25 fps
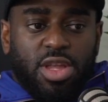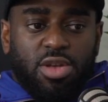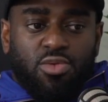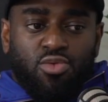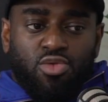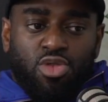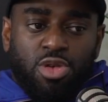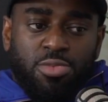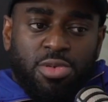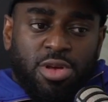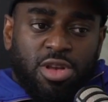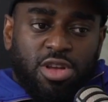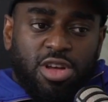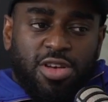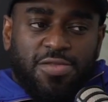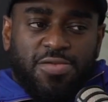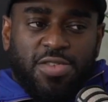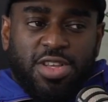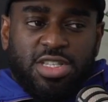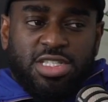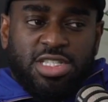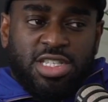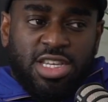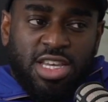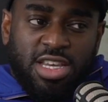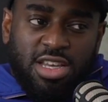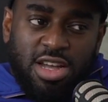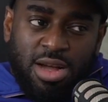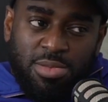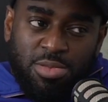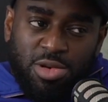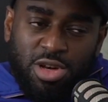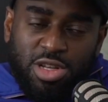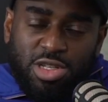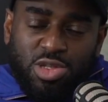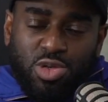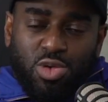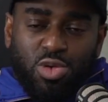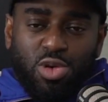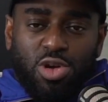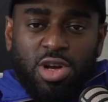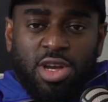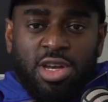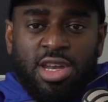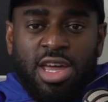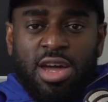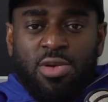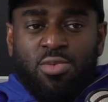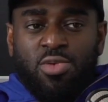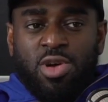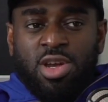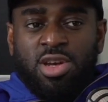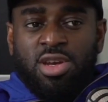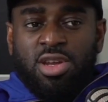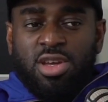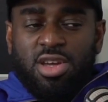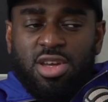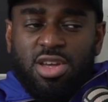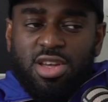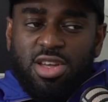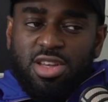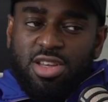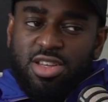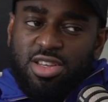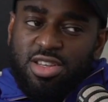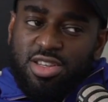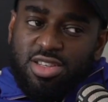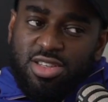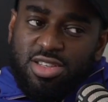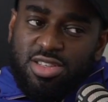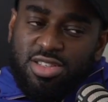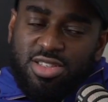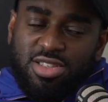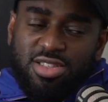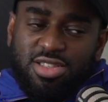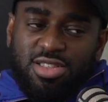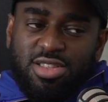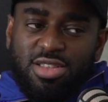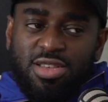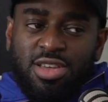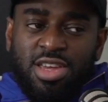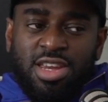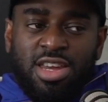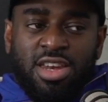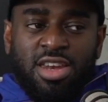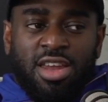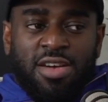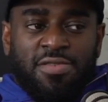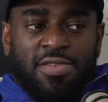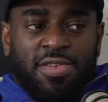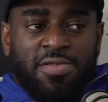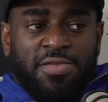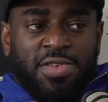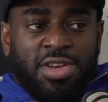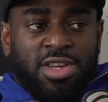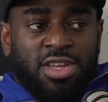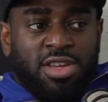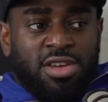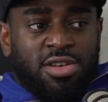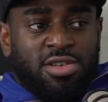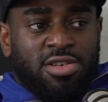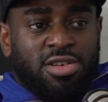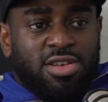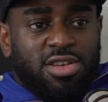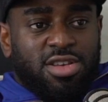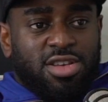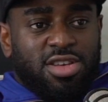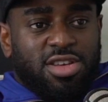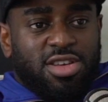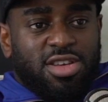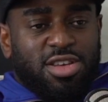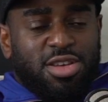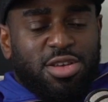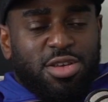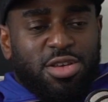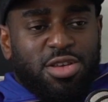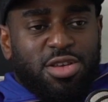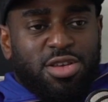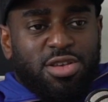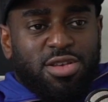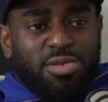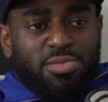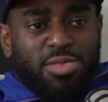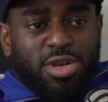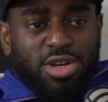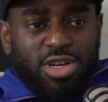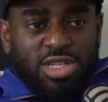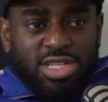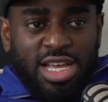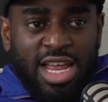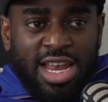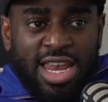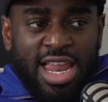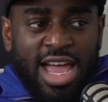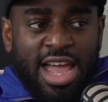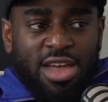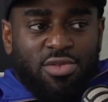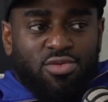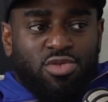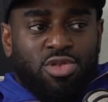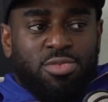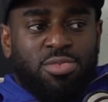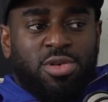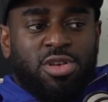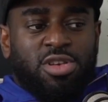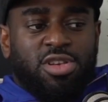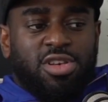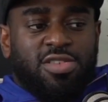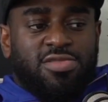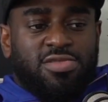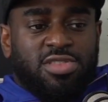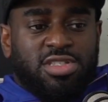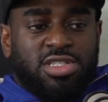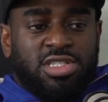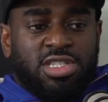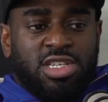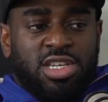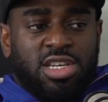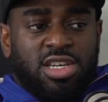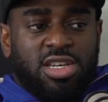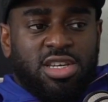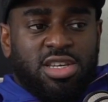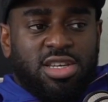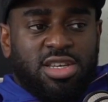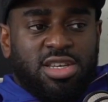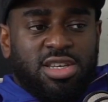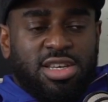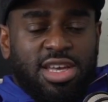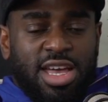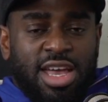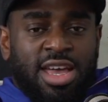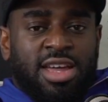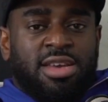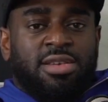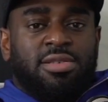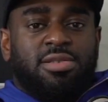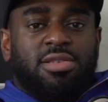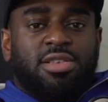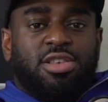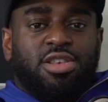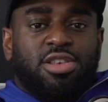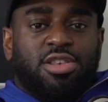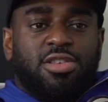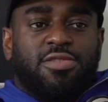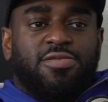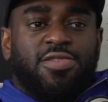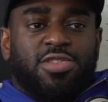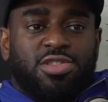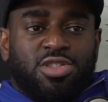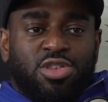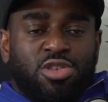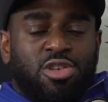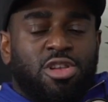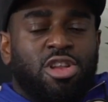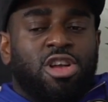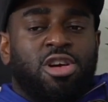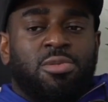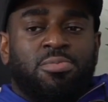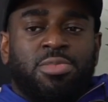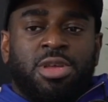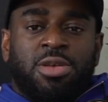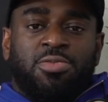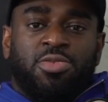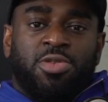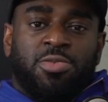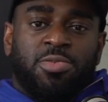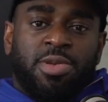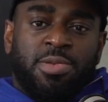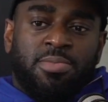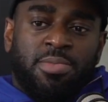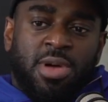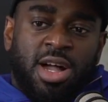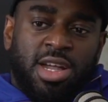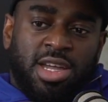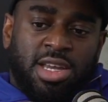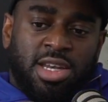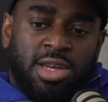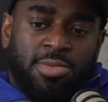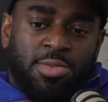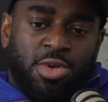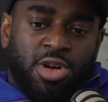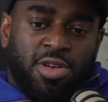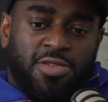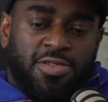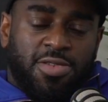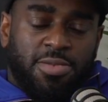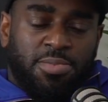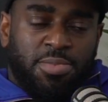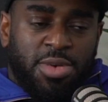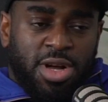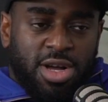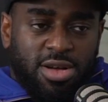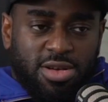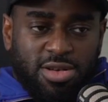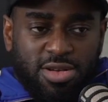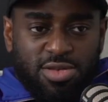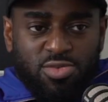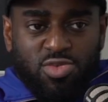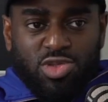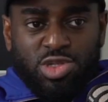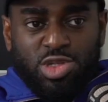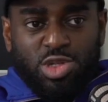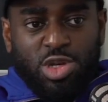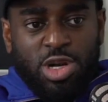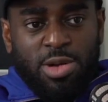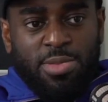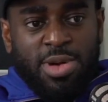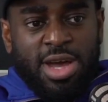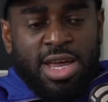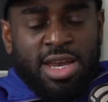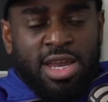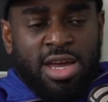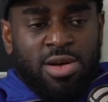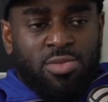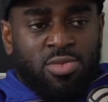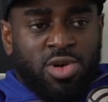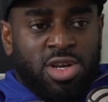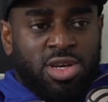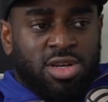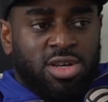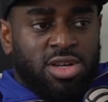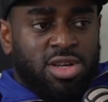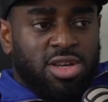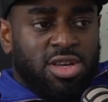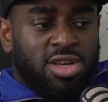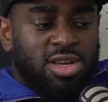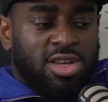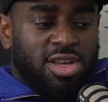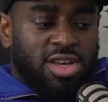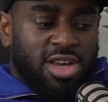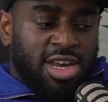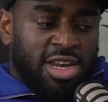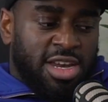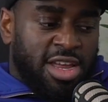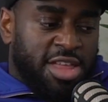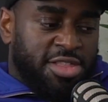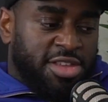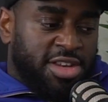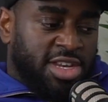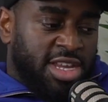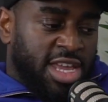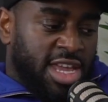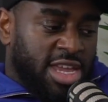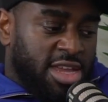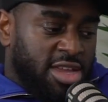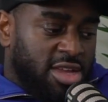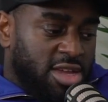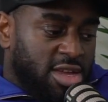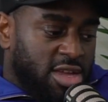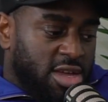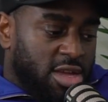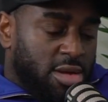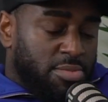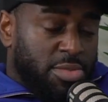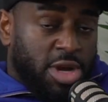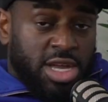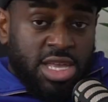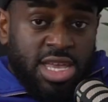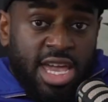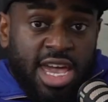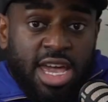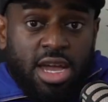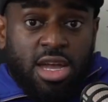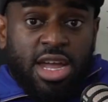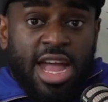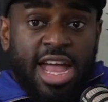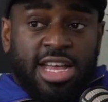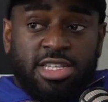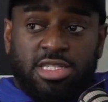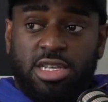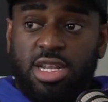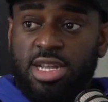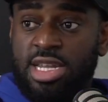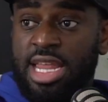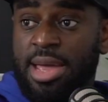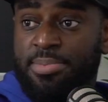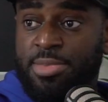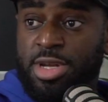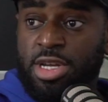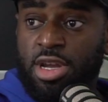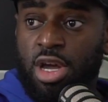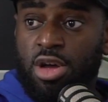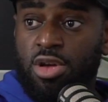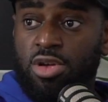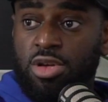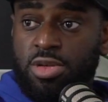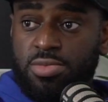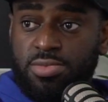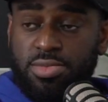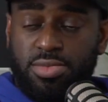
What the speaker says: Ruben Loftus-Cheek, I'm going to talk on that one in another video because I like Ruben Loftus-Cheek, and for too long people have been mugging him off, but we'll talk about that one another day. But yeah, guys, let me know